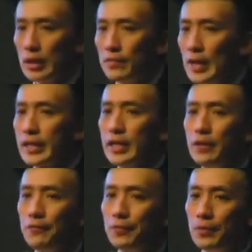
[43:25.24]
If I
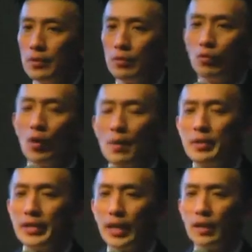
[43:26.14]
give, will I
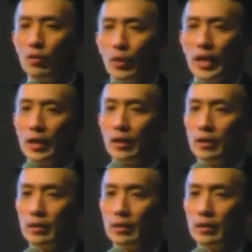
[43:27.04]
be taken away?